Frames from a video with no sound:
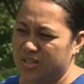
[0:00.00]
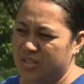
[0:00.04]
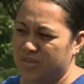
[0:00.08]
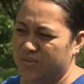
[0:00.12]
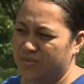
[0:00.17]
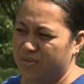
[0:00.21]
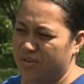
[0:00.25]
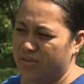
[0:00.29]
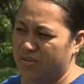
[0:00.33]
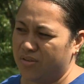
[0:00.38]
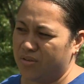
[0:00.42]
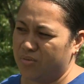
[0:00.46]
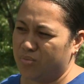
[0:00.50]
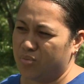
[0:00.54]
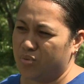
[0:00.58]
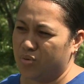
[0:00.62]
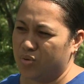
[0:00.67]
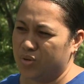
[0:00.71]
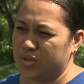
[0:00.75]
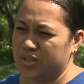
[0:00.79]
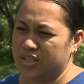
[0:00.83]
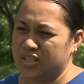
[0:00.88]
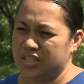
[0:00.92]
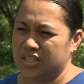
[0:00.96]
is very
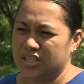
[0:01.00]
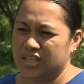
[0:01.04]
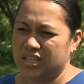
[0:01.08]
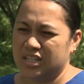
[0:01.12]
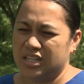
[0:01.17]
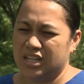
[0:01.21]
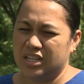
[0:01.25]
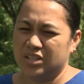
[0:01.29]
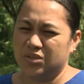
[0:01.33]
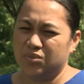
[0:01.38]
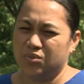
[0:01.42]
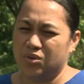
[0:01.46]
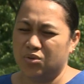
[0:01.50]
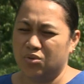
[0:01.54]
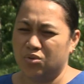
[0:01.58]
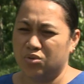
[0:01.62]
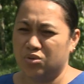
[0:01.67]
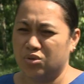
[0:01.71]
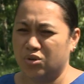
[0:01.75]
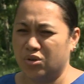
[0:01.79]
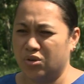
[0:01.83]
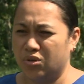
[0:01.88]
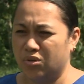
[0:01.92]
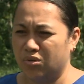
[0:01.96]
important, and as we all
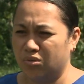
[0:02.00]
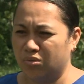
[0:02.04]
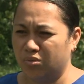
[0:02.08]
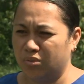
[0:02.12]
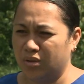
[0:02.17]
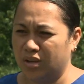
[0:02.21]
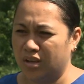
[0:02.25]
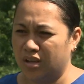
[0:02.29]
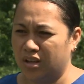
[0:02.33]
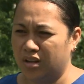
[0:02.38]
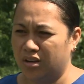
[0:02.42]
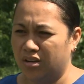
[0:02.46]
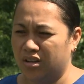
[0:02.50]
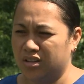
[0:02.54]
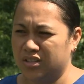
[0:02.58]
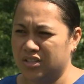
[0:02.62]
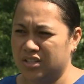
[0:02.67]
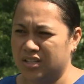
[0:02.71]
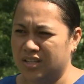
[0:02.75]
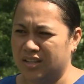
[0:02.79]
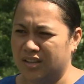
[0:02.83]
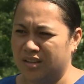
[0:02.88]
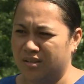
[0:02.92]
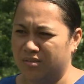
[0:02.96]
know, we are a
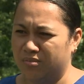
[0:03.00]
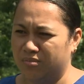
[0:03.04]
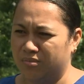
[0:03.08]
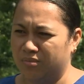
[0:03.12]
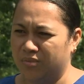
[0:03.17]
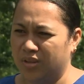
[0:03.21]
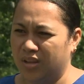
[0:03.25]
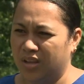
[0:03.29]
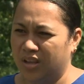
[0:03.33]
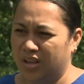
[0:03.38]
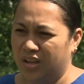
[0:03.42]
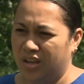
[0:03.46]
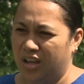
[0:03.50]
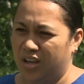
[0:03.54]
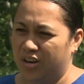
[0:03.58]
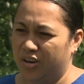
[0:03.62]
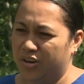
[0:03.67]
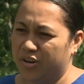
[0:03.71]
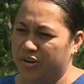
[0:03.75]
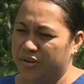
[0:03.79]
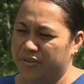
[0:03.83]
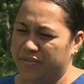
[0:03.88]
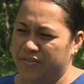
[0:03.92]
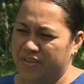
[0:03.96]

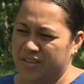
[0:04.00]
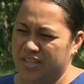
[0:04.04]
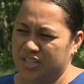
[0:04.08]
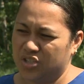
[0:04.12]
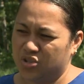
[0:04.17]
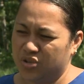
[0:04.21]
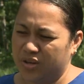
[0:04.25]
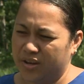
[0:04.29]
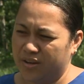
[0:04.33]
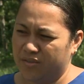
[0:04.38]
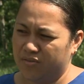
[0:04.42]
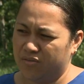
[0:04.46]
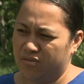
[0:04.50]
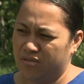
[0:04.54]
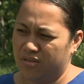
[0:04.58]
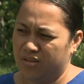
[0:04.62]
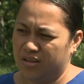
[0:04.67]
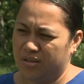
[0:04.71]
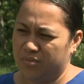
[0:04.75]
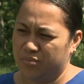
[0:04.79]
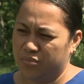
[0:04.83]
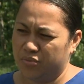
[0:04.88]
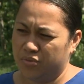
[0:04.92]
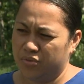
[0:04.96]
lot of us travel
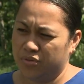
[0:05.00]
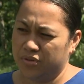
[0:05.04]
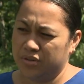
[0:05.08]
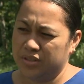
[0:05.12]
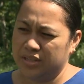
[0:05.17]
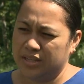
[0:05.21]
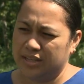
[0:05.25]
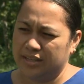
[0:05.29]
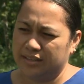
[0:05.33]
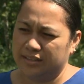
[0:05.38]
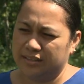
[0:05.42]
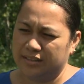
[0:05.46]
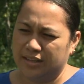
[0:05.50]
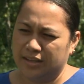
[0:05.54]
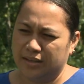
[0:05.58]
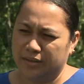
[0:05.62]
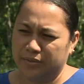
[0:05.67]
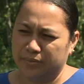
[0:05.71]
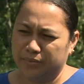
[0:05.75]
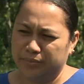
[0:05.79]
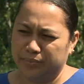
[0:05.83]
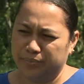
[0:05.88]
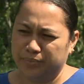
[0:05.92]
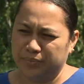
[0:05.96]
abroad,
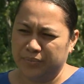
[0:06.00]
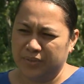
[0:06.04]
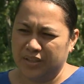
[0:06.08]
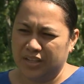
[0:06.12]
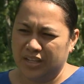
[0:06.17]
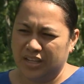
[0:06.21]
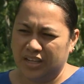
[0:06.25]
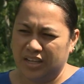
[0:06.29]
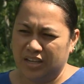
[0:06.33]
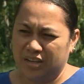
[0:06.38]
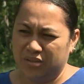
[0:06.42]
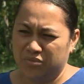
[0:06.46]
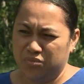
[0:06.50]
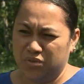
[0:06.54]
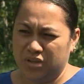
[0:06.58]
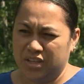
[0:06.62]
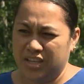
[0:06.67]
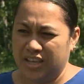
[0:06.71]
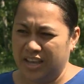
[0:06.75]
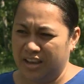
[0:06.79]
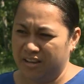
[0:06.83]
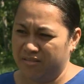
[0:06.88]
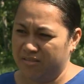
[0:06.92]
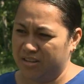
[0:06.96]
and we
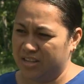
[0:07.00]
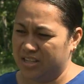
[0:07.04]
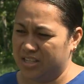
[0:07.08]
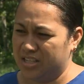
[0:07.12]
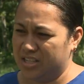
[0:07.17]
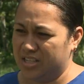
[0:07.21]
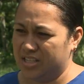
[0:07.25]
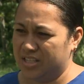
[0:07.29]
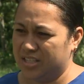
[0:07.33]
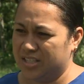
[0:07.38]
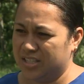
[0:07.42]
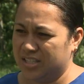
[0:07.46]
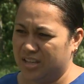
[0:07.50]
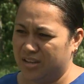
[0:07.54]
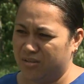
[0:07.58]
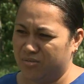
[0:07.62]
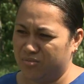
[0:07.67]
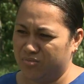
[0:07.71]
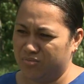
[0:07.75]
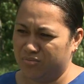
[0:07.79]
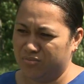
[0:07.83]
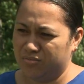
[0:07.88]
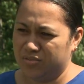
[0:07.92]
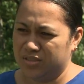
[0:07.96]
carry these
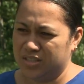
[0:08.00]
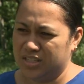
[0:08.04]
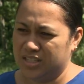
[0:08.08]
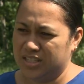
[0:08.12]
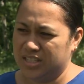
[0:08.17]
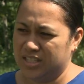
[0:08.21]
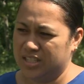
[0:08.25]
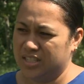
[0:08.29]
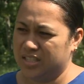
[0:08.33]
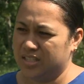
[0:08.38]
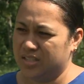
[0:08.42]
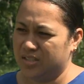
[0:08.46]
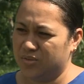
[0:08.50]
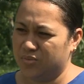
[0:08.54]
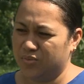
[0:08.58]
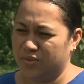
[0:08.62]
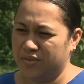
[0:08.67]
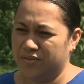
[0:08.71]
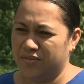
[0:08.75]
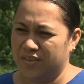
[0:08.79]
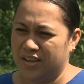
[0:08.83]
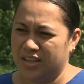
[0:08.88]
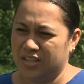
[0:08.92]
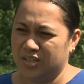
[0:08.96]
diseases
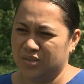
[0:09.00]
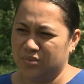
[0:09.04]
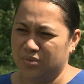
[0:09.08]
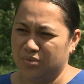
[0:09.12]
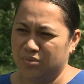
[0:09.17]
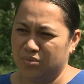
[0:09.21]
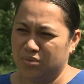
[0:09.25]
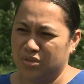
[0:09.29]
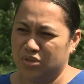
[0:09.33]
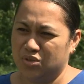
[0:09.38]
with us when we